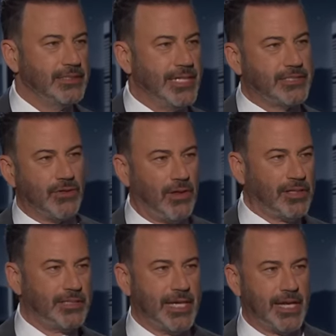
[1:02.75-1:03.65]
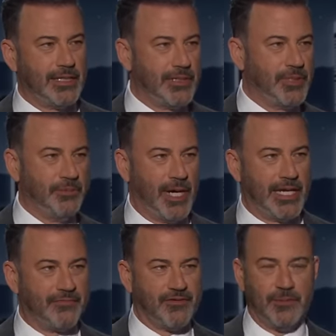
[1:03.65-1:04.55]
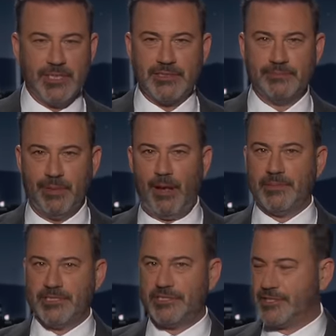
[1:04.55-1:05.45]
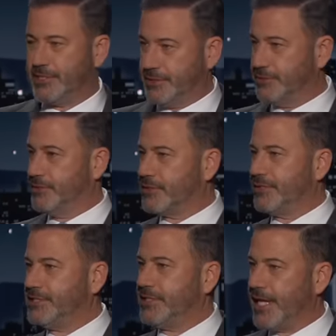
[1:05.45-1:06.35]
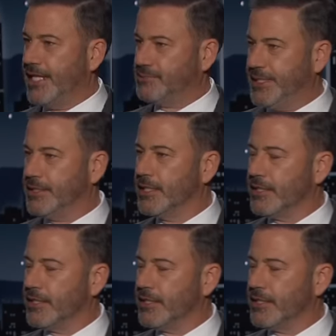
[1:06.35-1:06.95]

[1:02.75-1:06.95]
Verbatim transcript: takes all the data they've been mining from us and publishes it to increase engagement